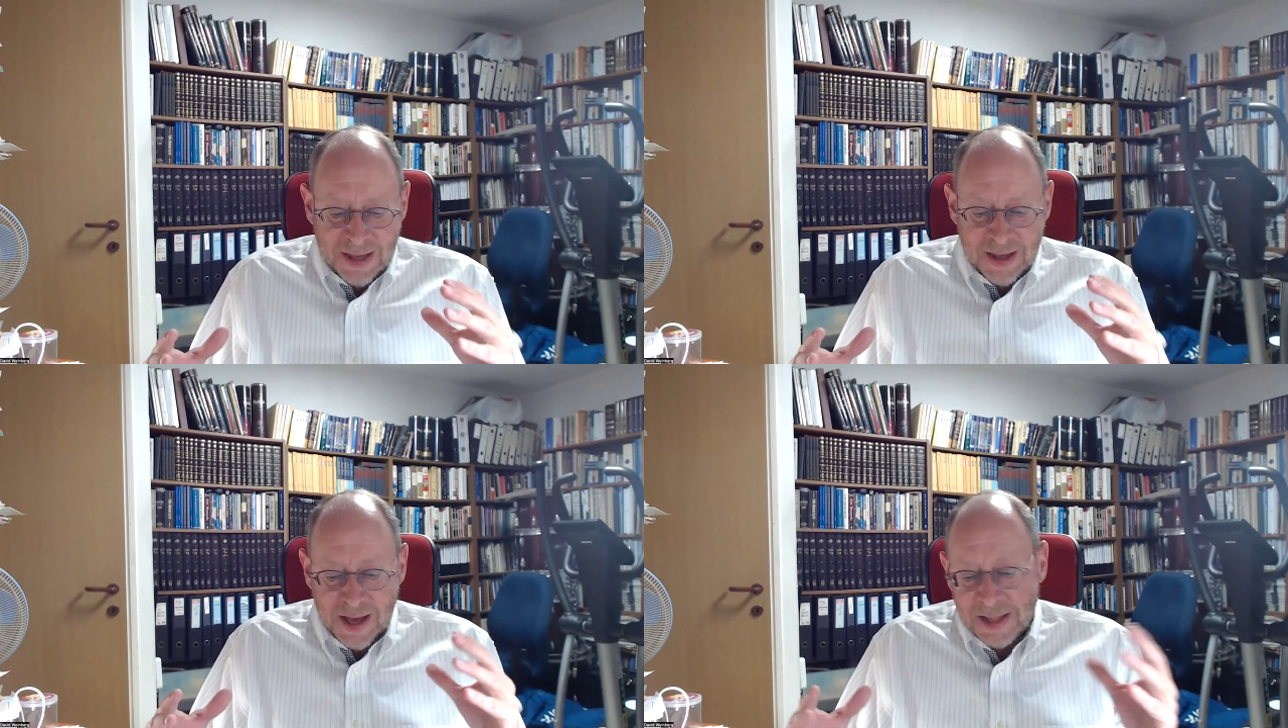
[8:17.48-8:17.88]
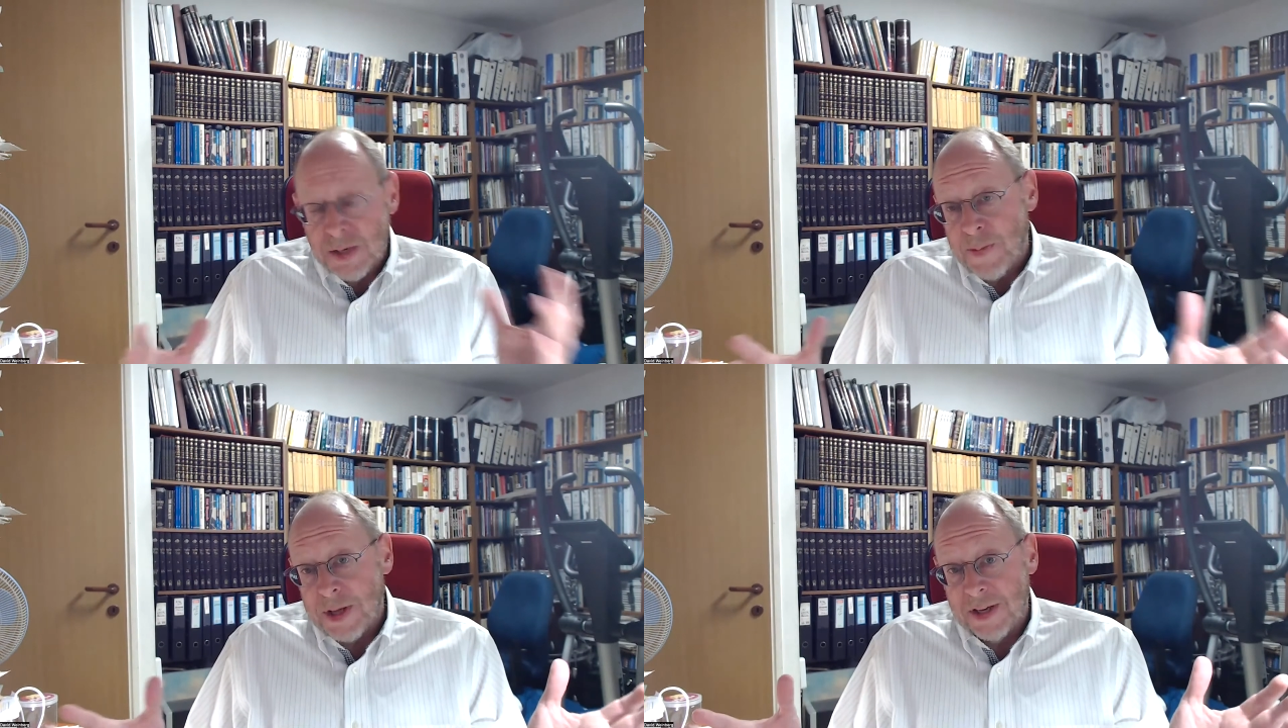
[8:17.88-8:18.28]
that's
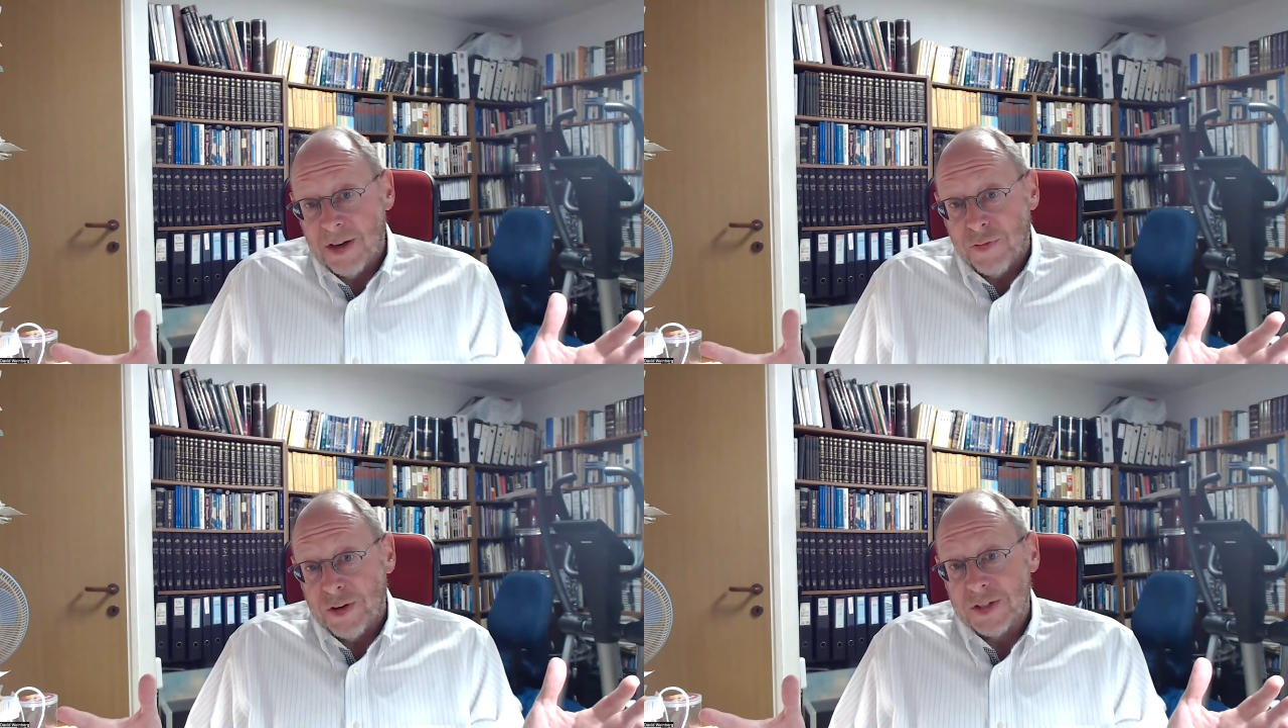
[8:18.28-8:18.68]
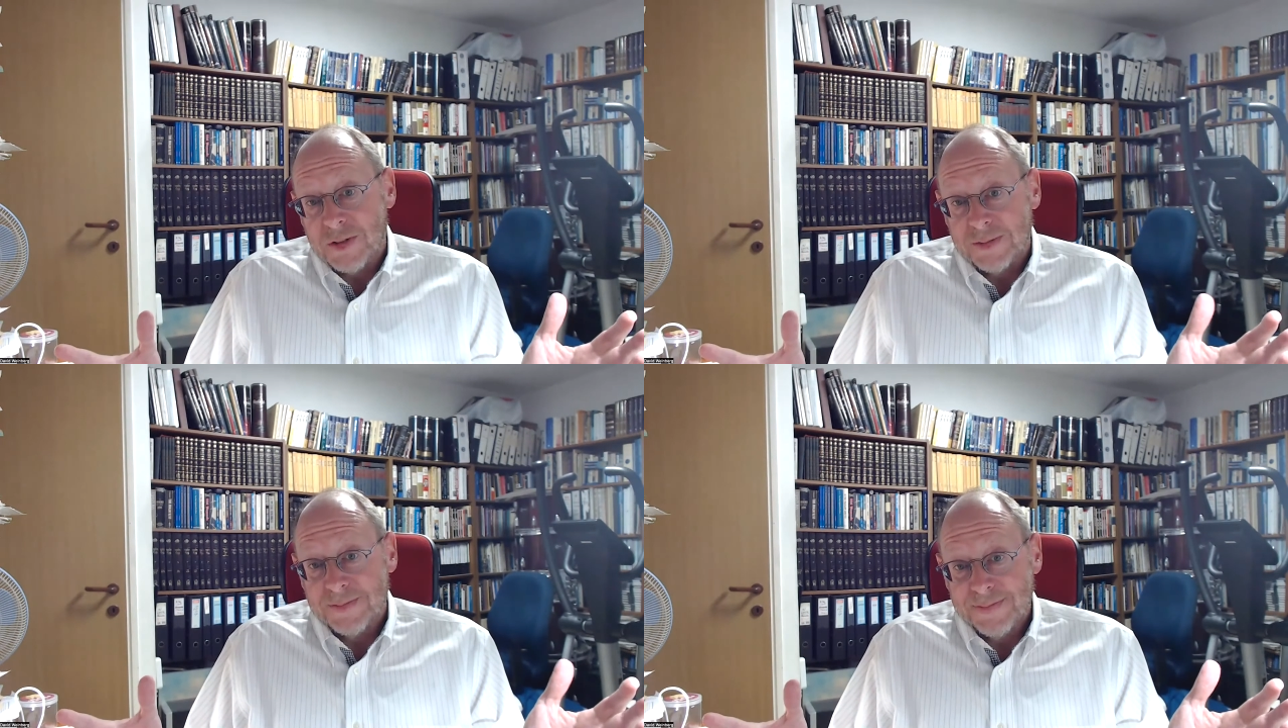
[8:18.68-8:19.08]
a big deal for
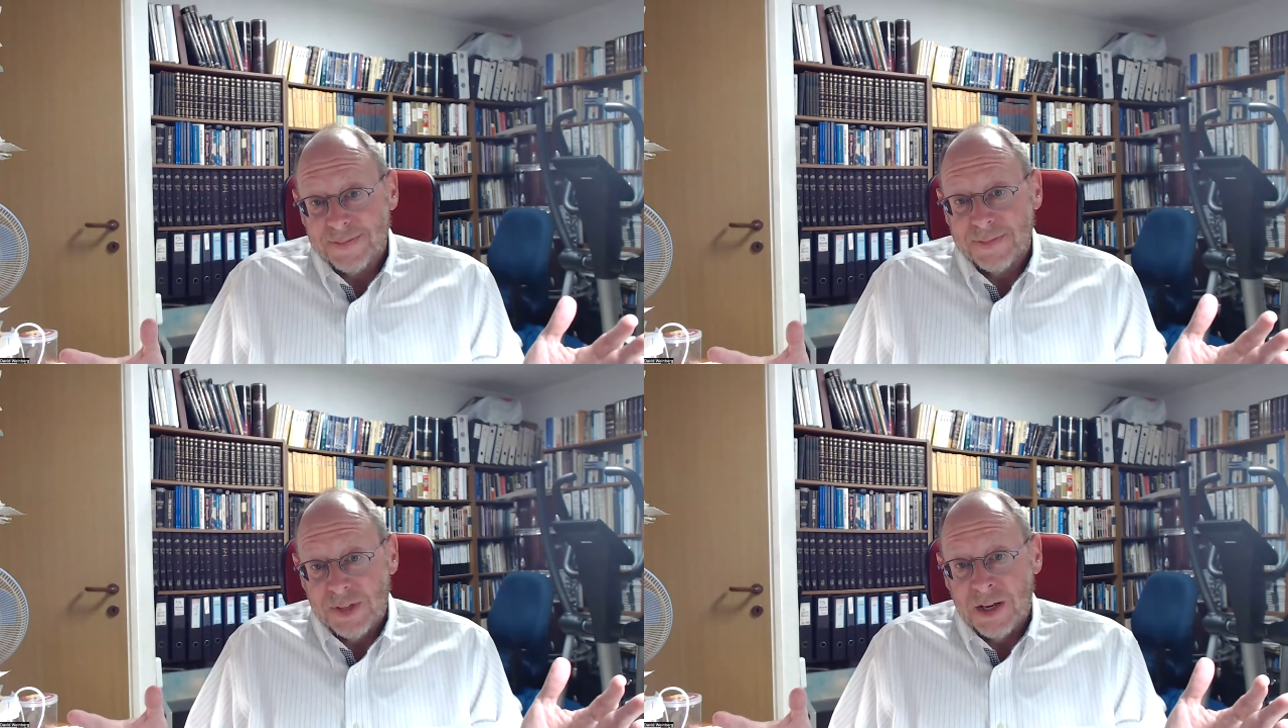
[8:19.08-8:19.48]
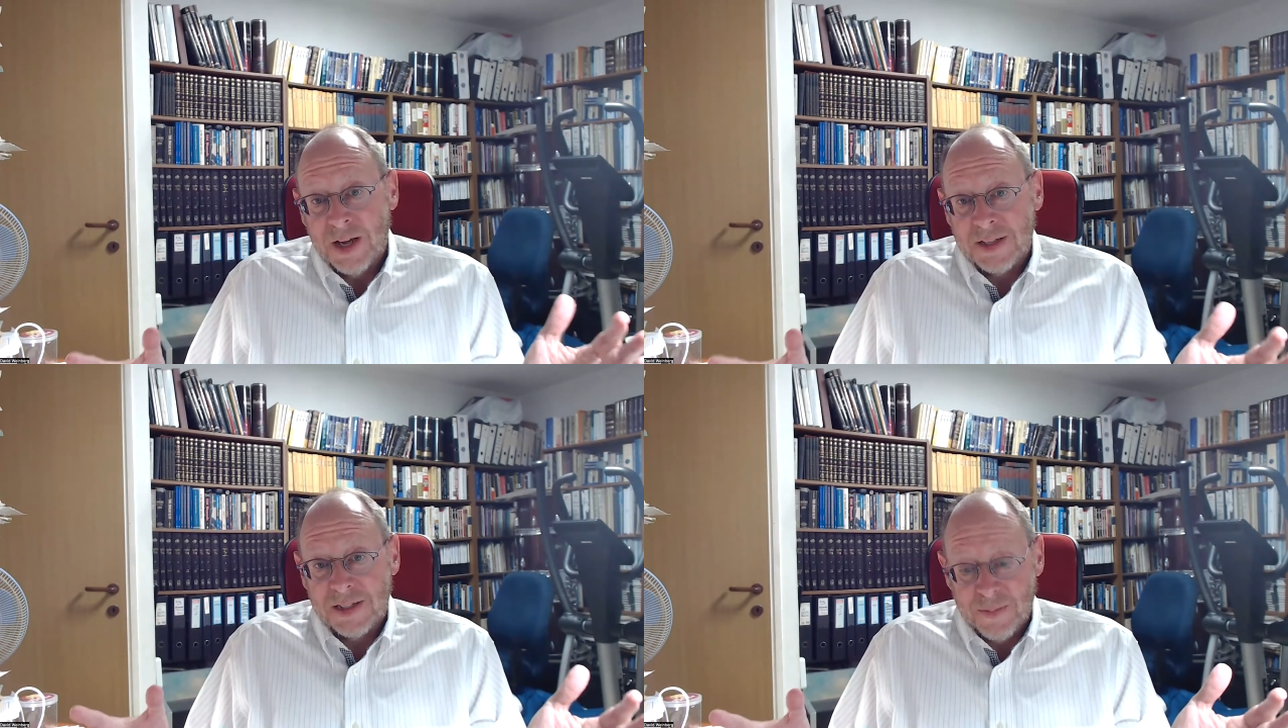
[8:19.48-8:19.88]
Israel, and
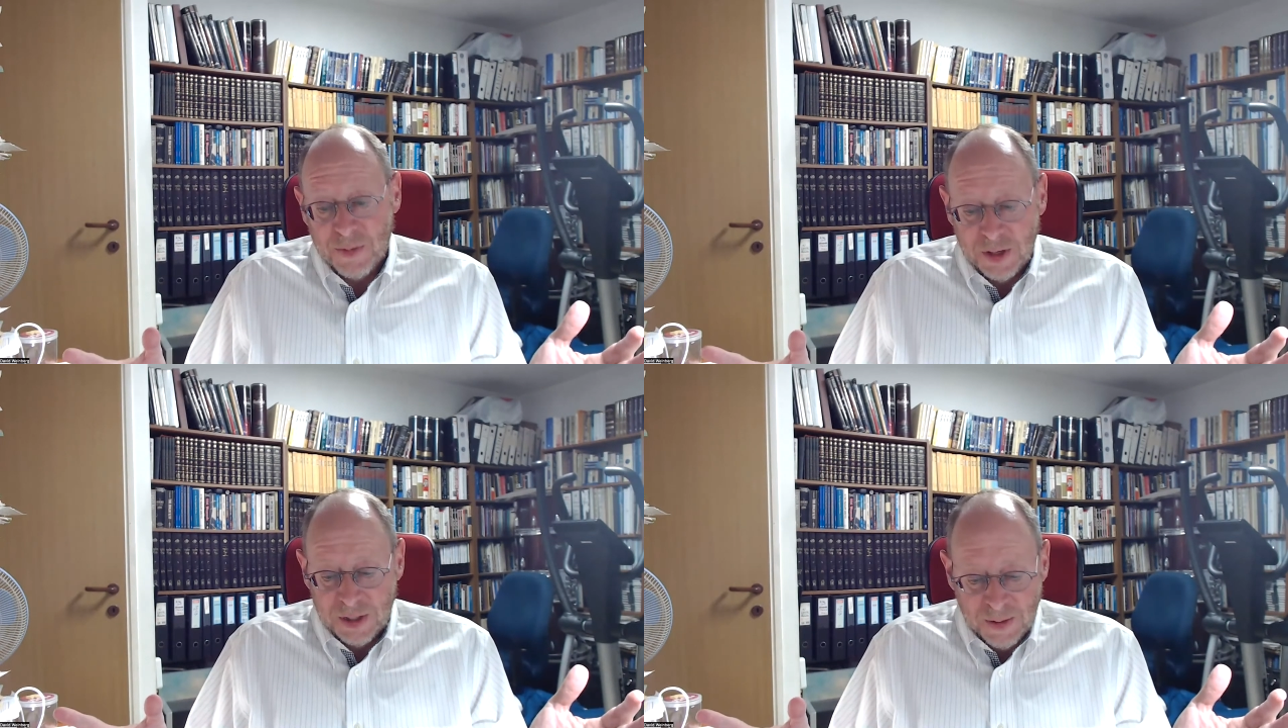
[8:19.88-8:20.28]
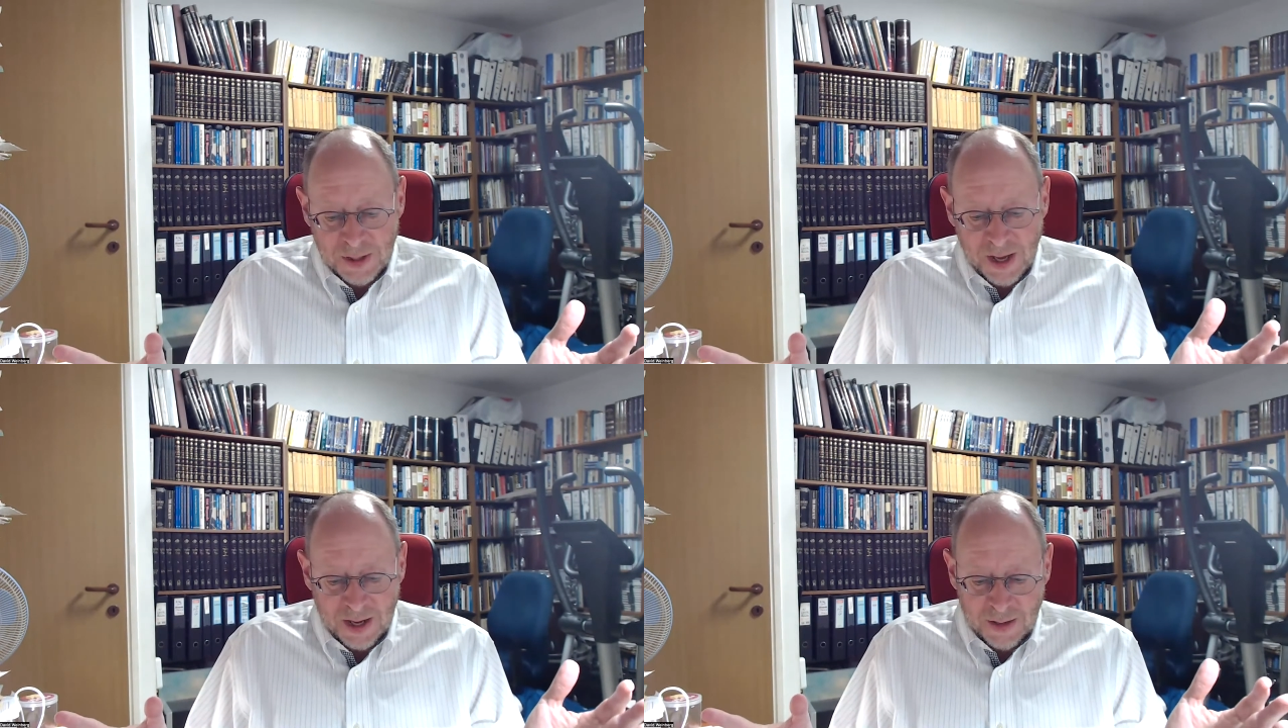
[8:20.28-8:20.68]
not something to be
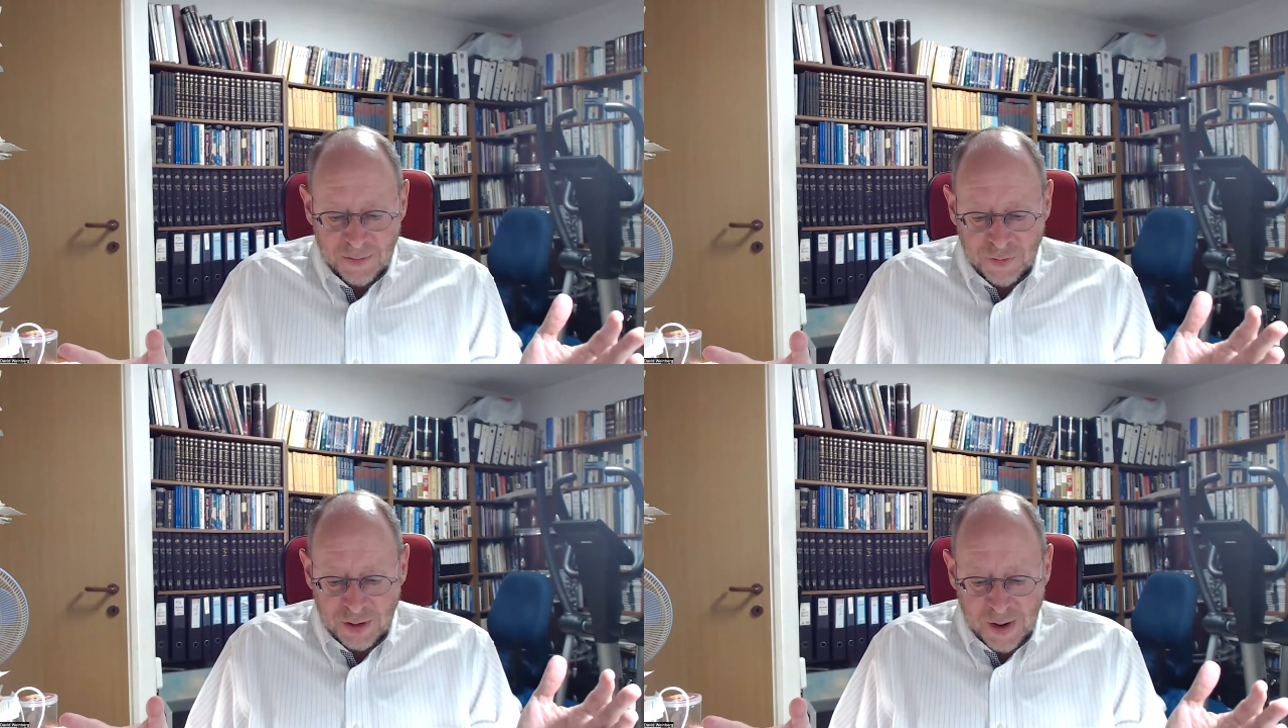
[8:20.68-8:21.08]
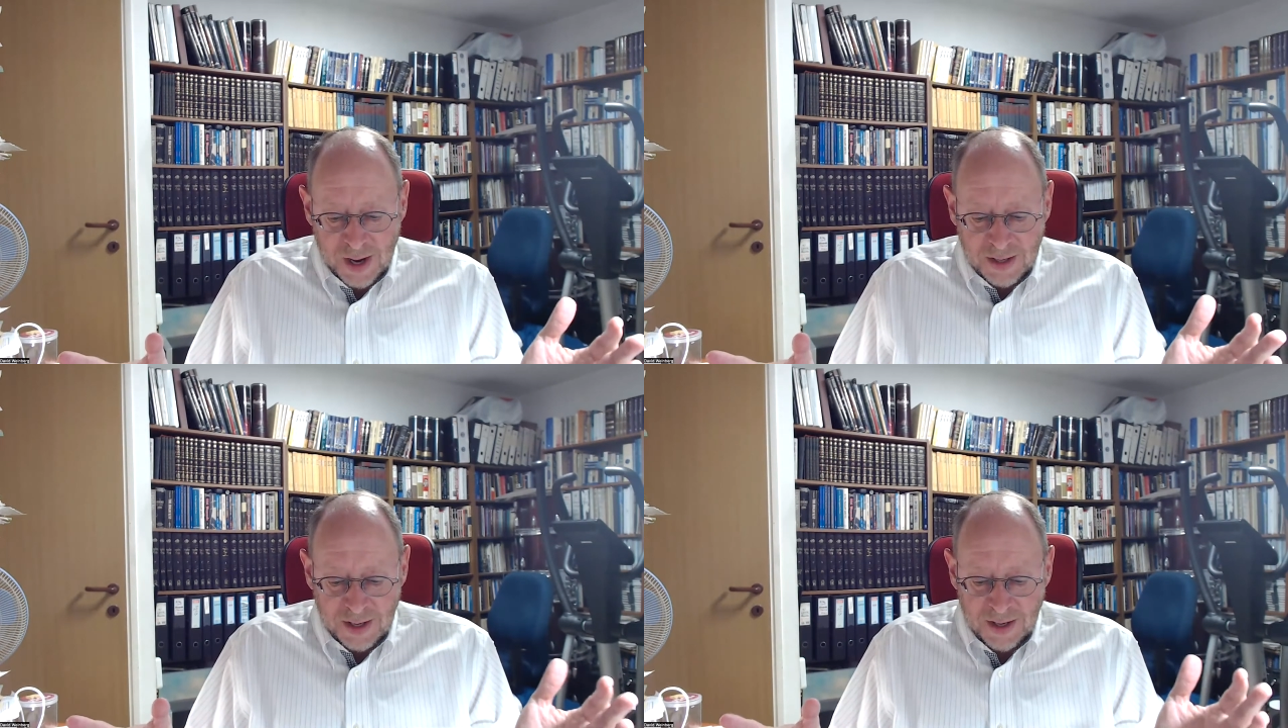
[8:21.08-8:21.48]
taken for
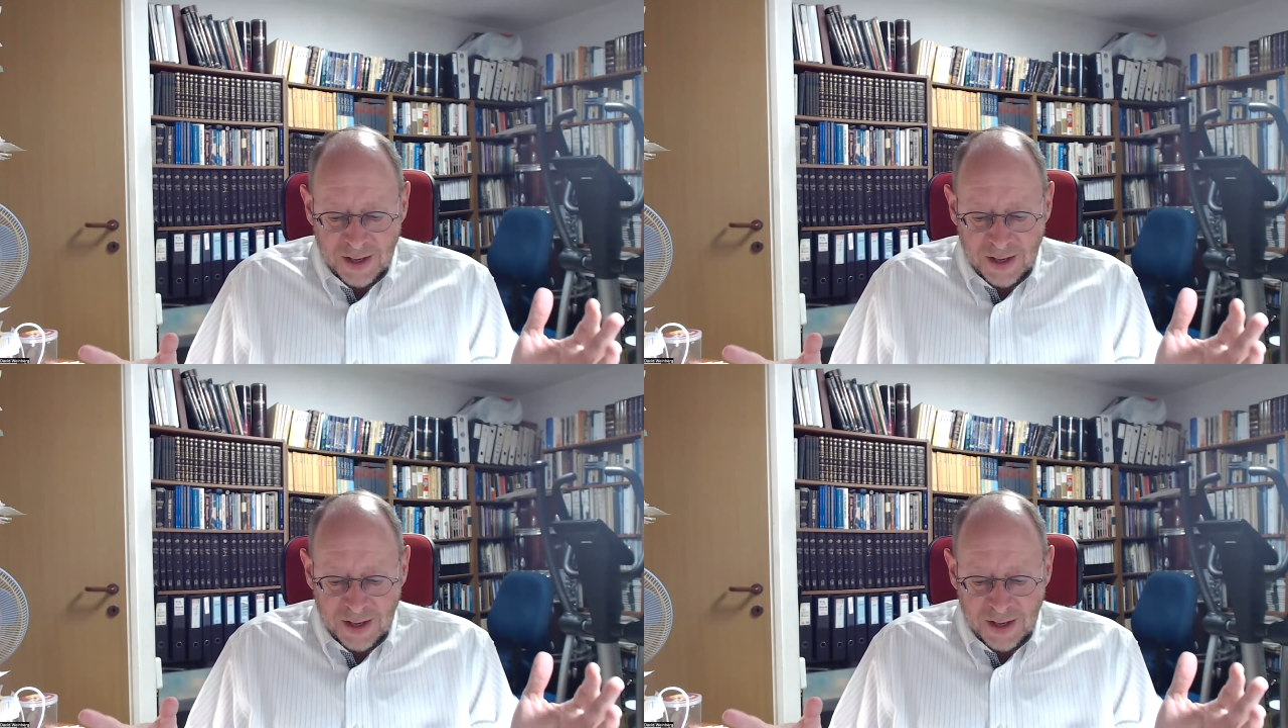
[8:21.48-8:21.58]
granted.